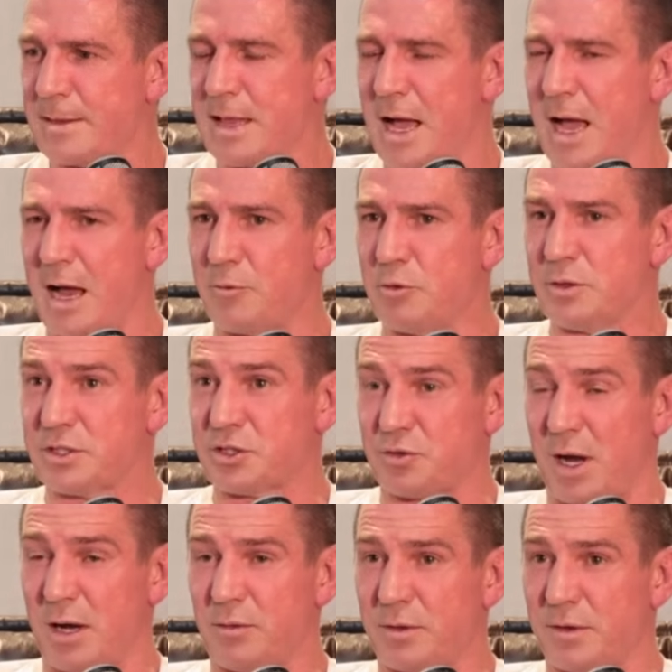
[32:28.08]
I really
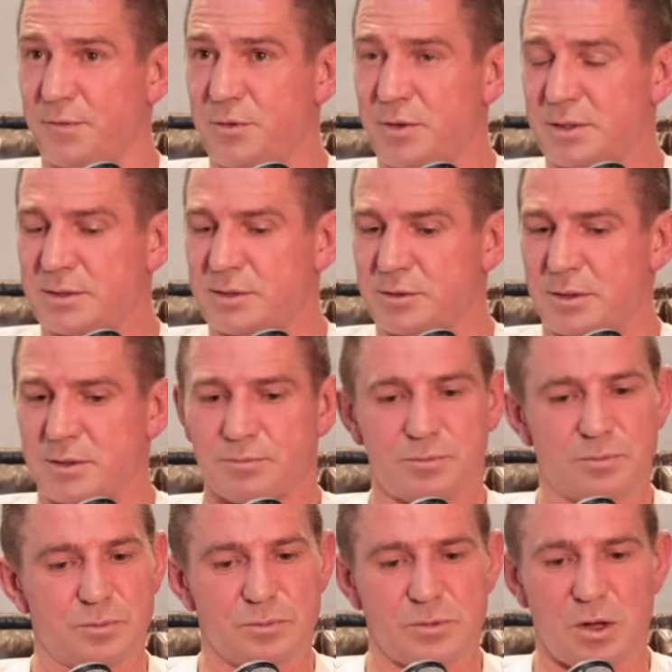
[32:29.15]
struggled. The first sort of
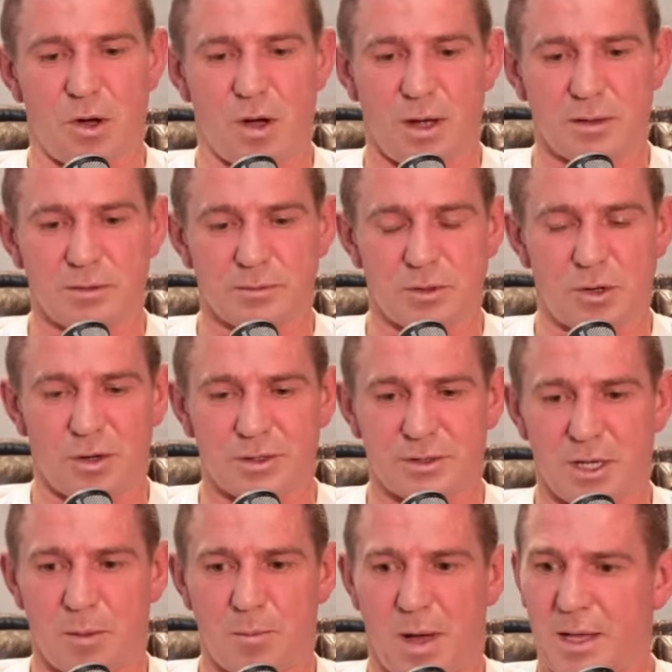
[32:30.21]
nine or
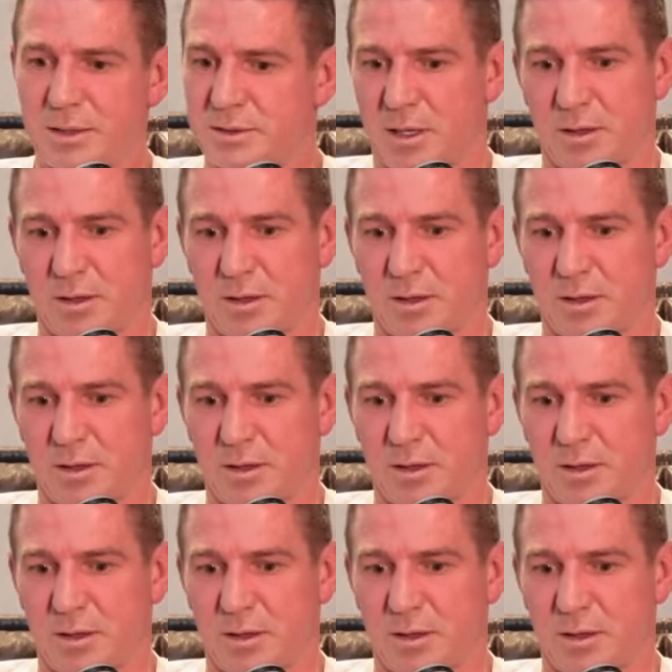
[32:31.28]
so months,